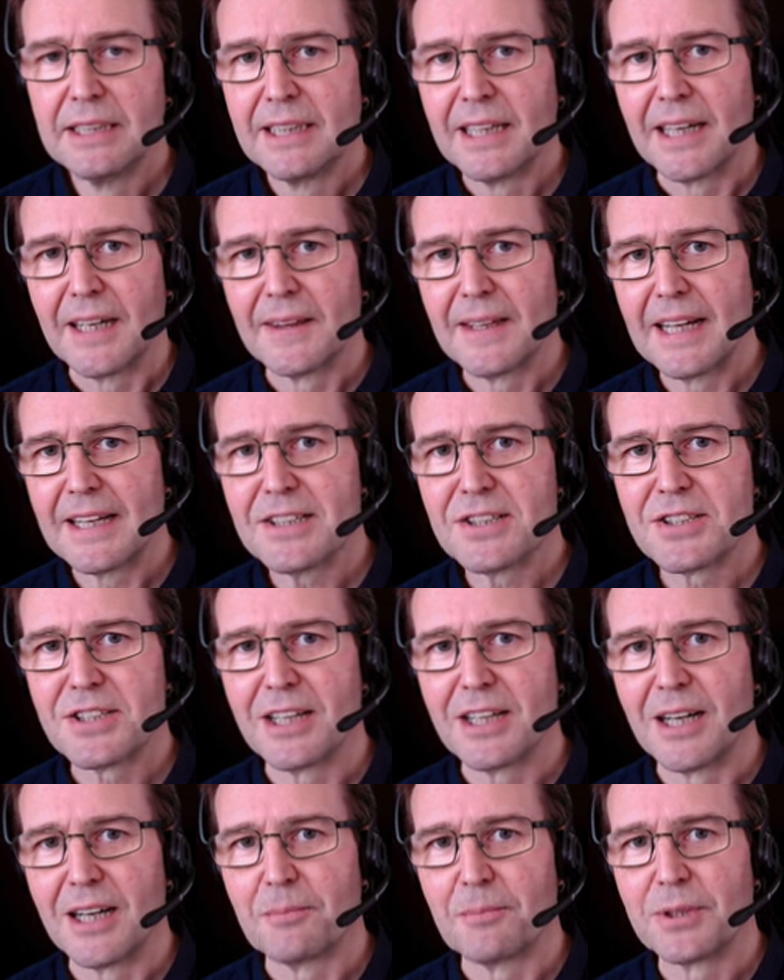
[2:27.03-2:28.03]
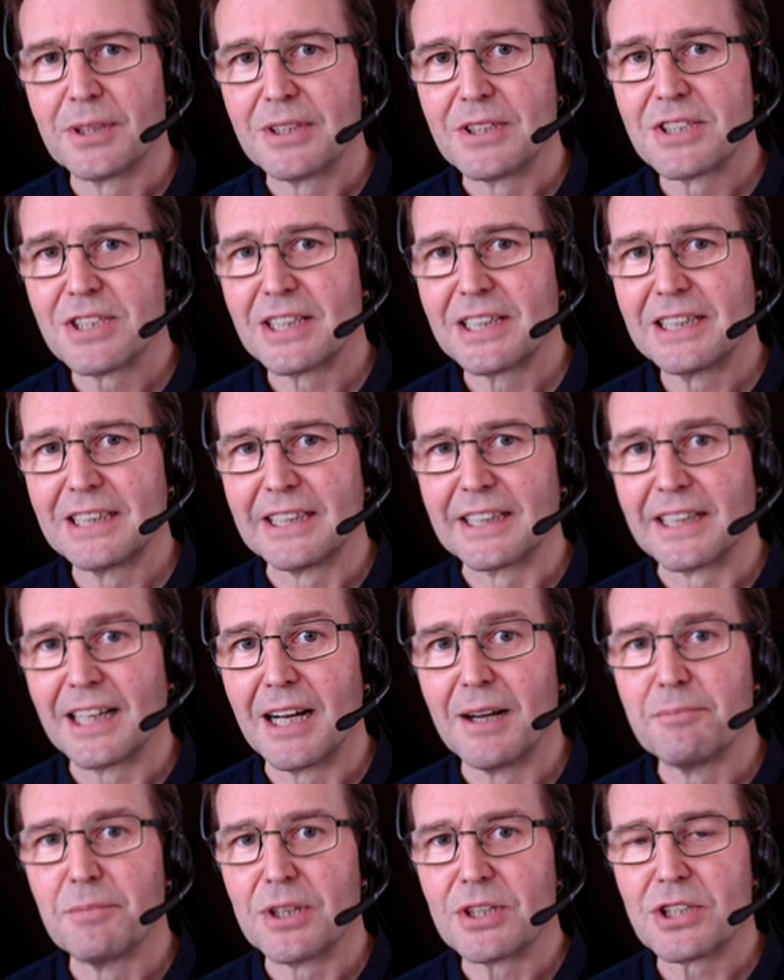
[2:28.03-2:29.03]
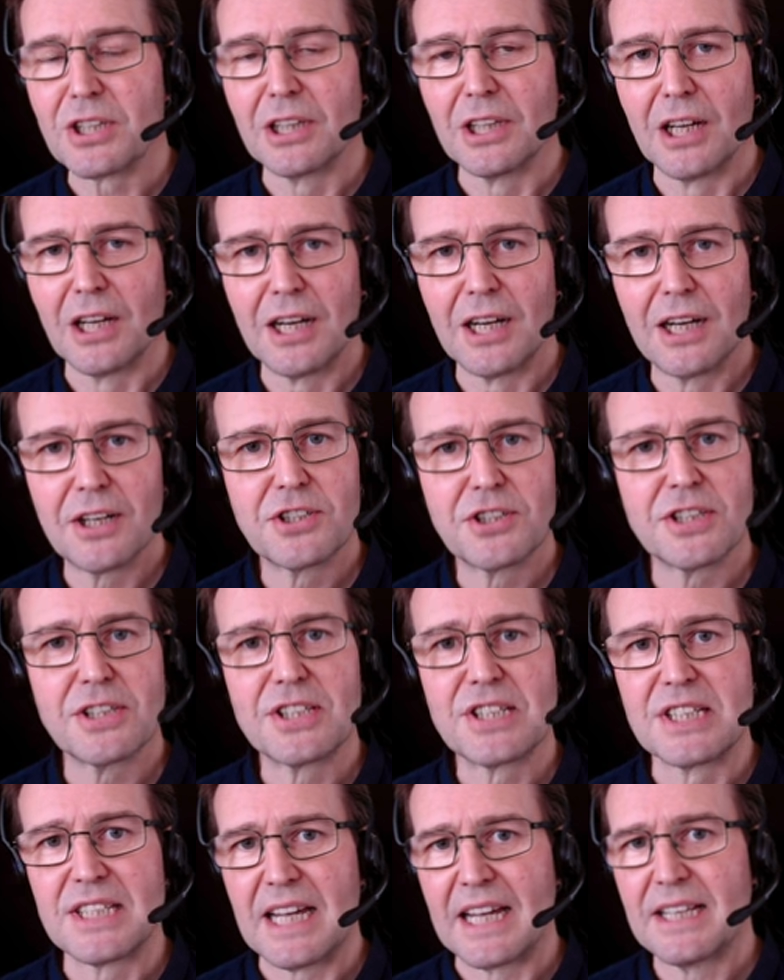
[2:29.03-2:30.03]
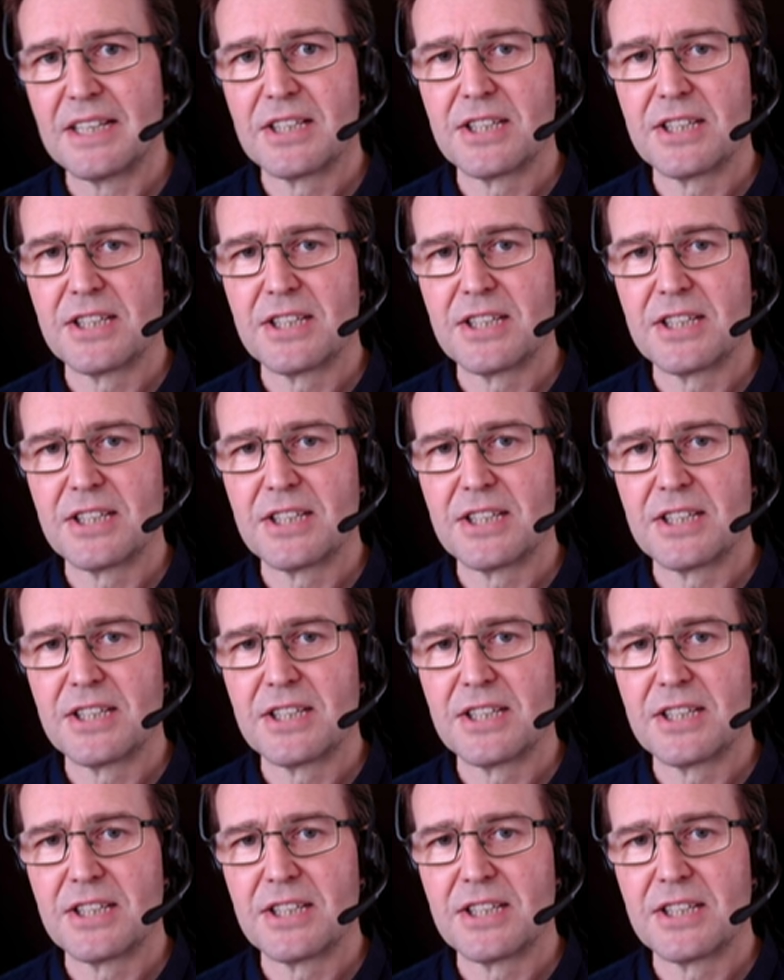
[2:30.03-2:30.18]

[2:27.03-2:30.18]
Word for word: and that's um, concealing a much larger Z